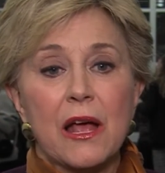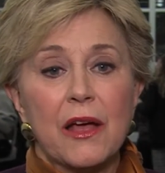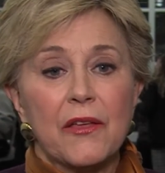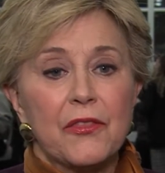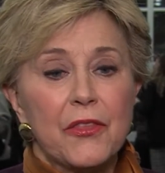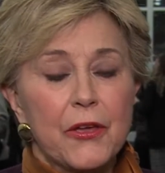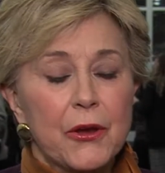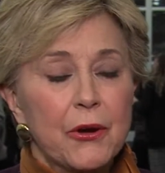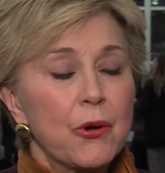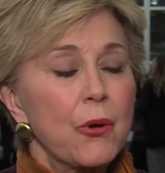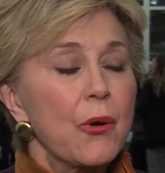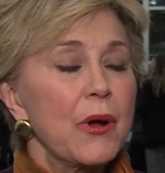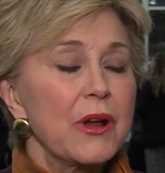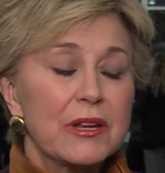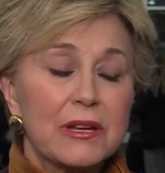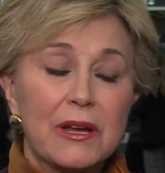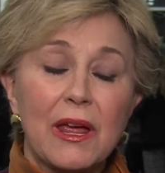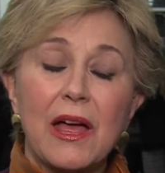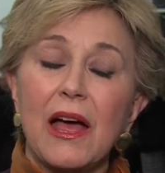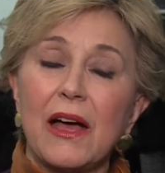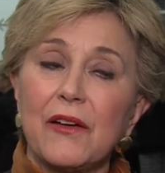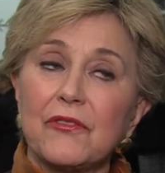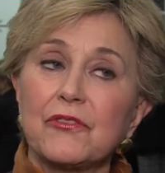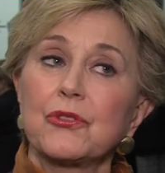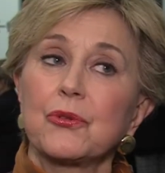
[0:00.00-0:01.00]
They're going to
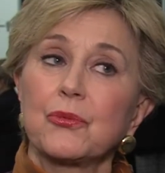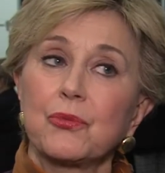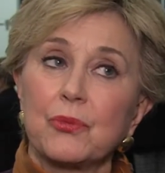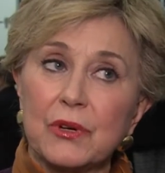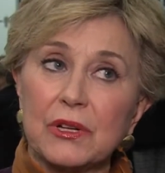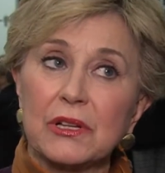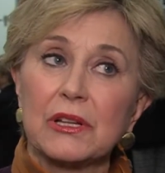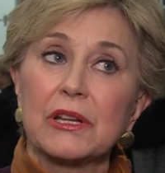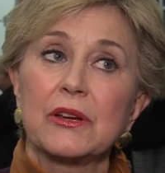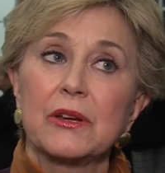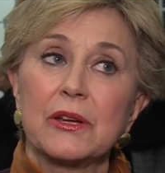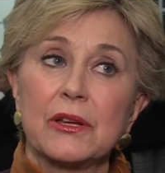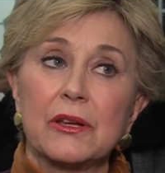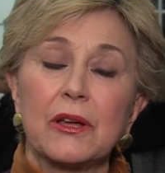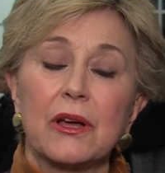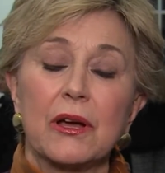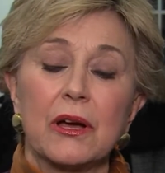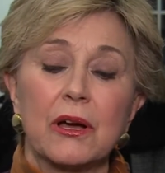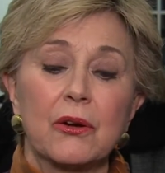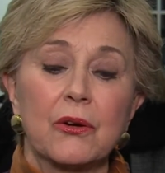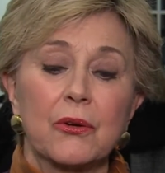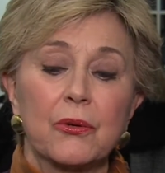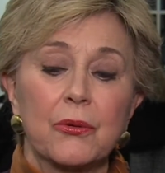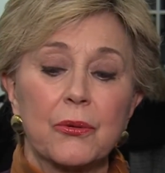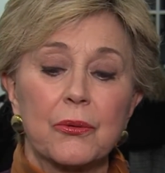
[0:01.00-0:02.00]
have to really
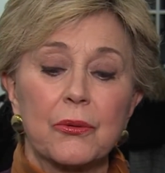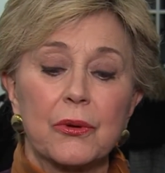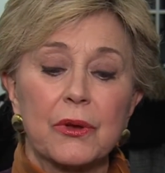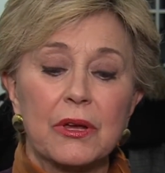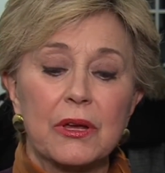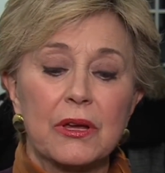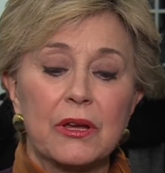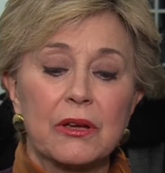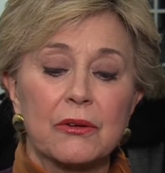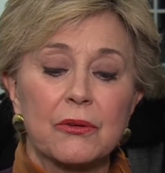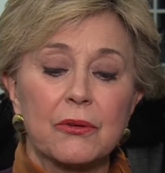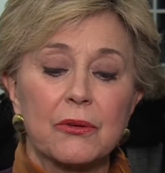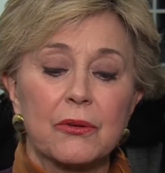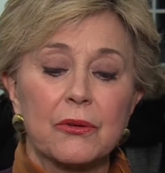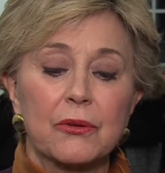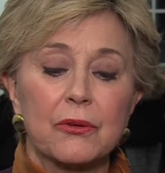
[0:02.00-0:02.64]
uh, eh,